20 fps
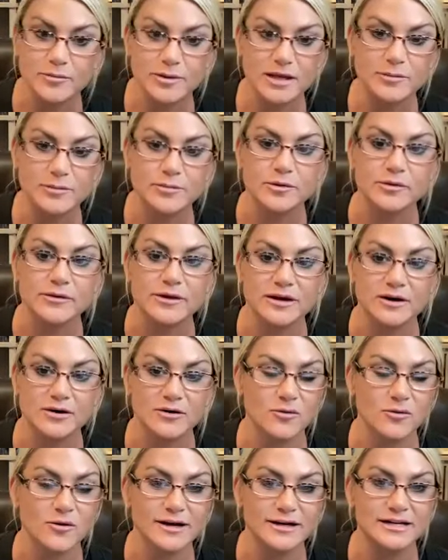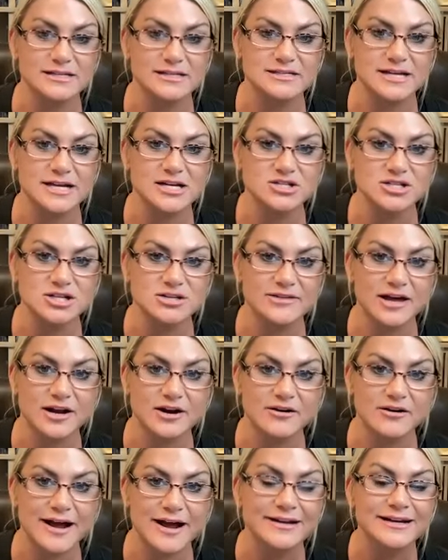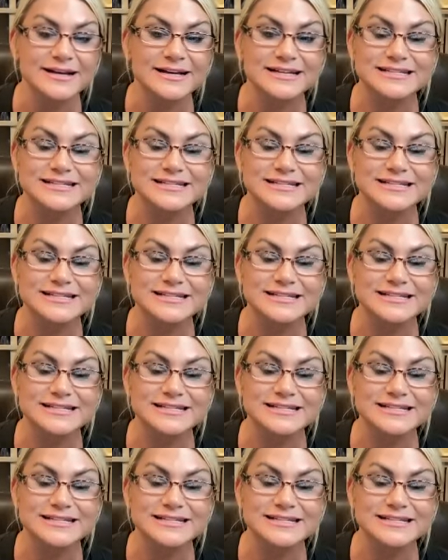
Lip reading: people in our organization that are at